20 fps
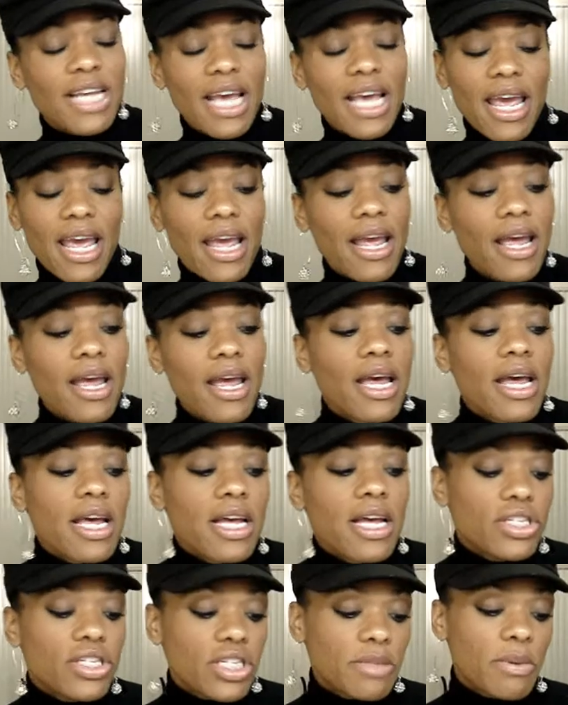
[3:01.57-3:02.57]
day.
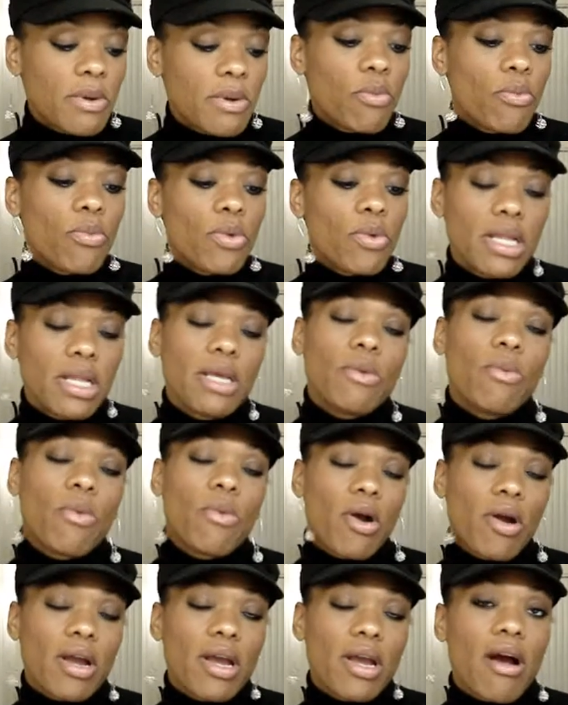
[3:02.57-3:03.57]
Just been really
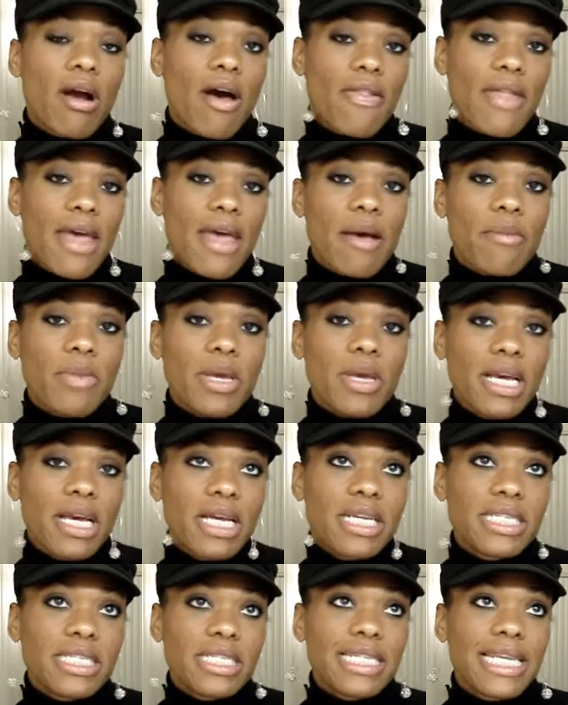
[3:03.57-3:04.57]
working on that,
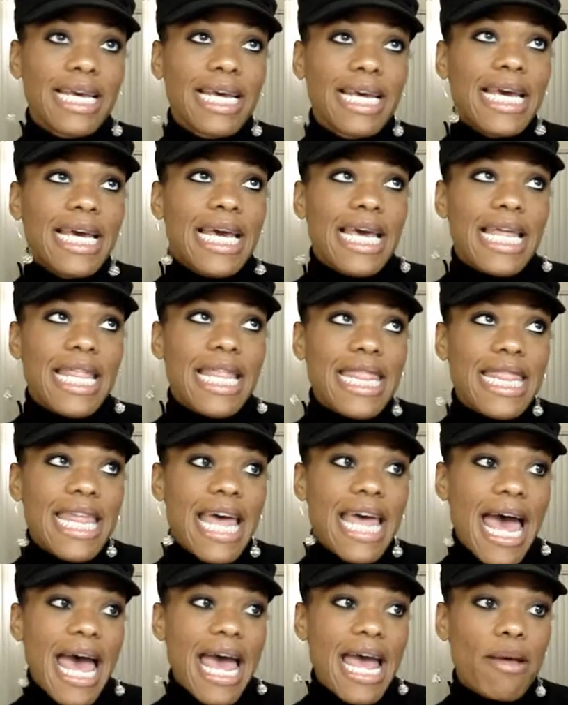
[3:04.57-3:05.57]
because
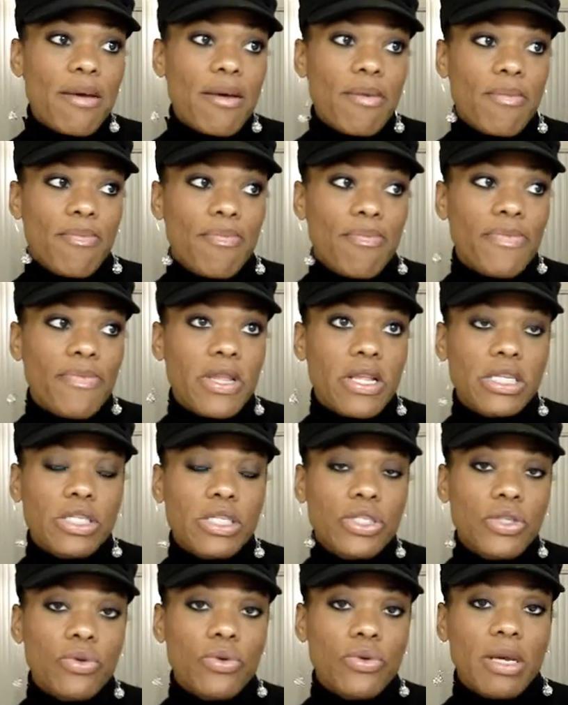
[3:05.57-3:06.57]
that
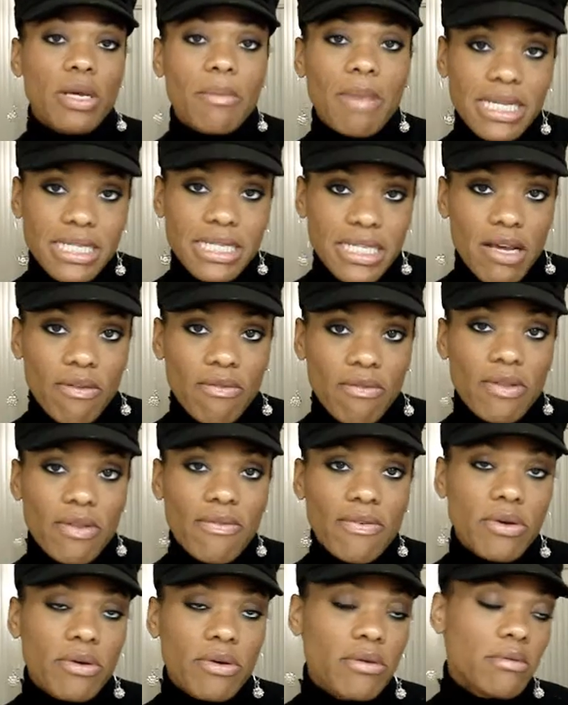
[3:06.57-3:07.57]
soothing myself with
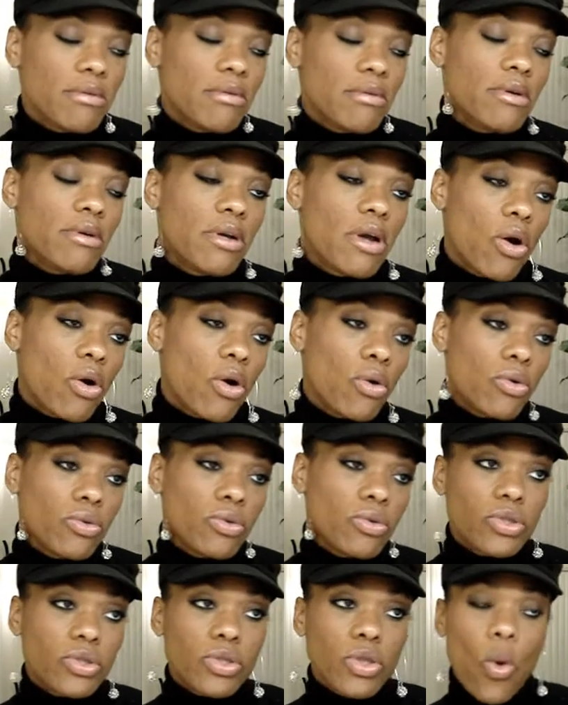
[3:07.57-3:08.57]
food
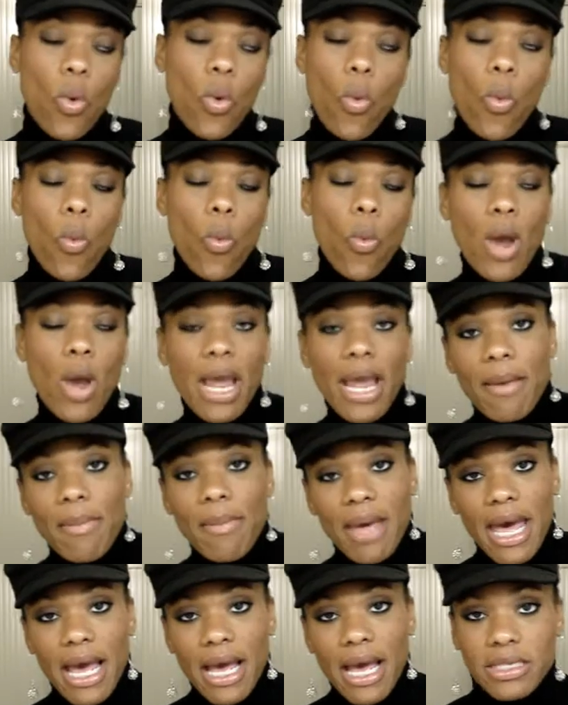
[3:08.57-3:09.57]
goes way
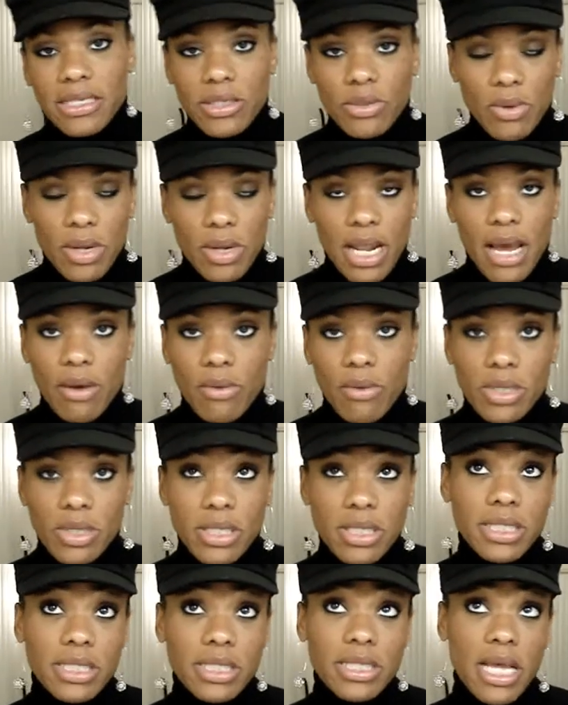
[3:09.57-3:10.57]
back to when I
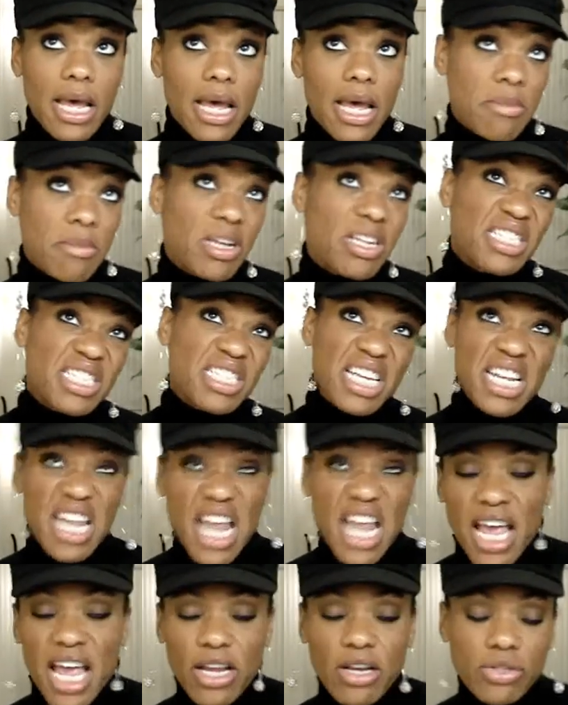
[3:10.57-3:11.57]
was, I'm going to say,
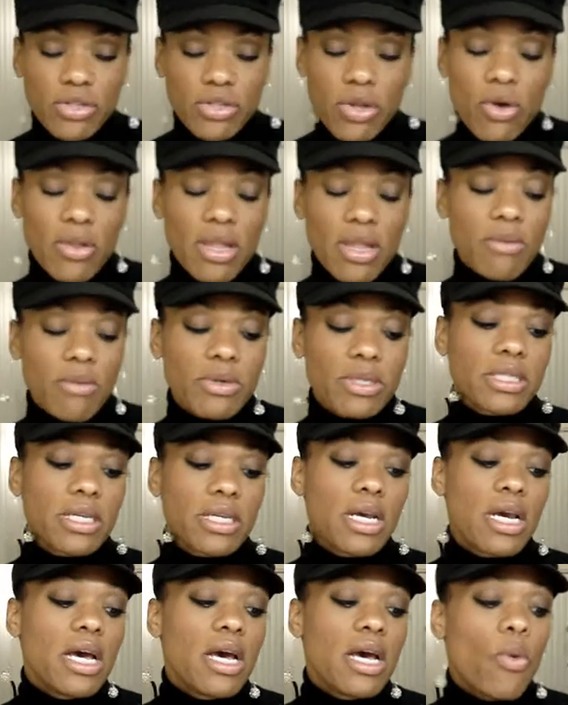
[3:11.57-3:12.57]
9 years old. That was
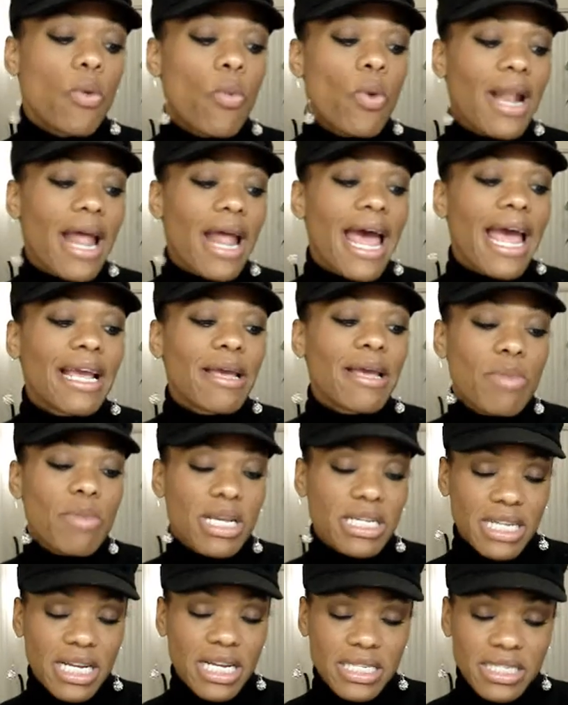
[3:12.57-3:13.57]
when I can
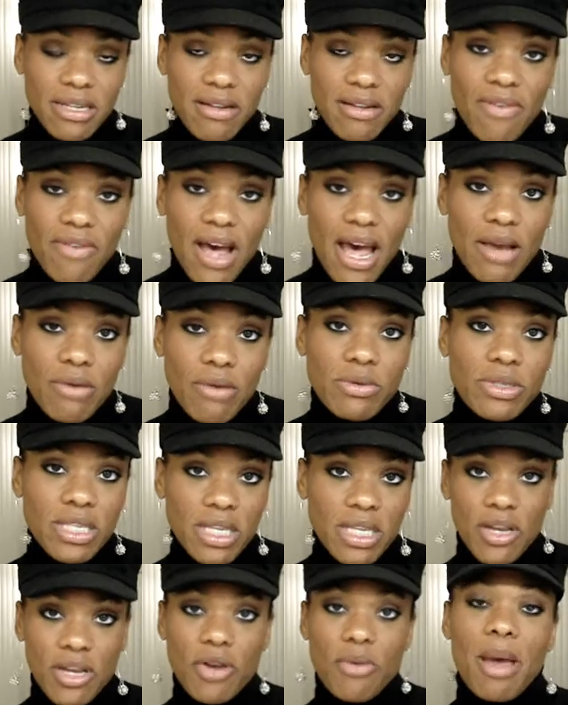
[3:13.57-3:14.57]
best identify. It was
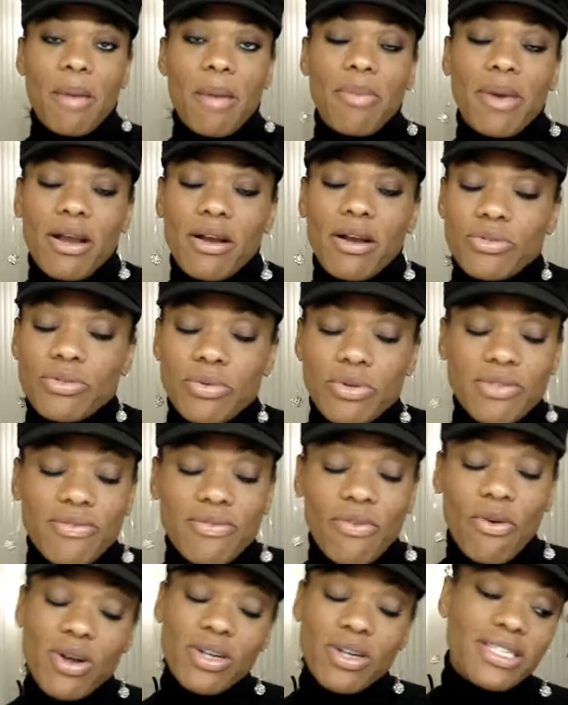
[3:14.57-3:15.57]
the year my parents were
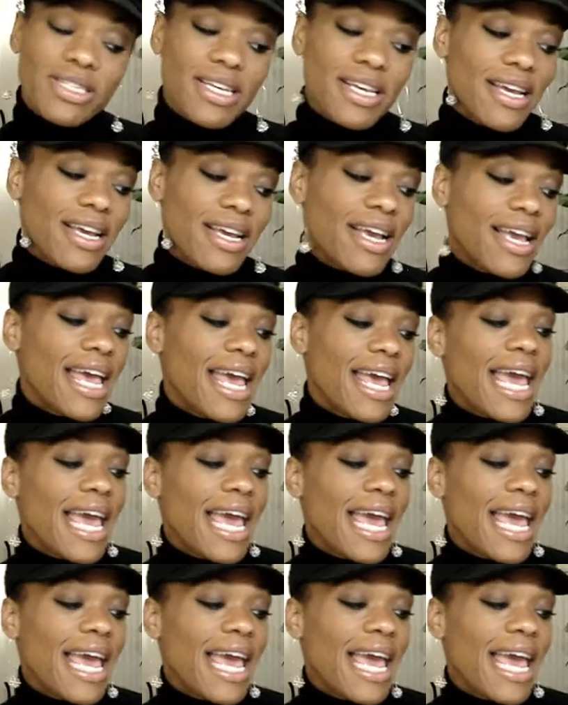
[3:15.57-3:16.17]
divorcing,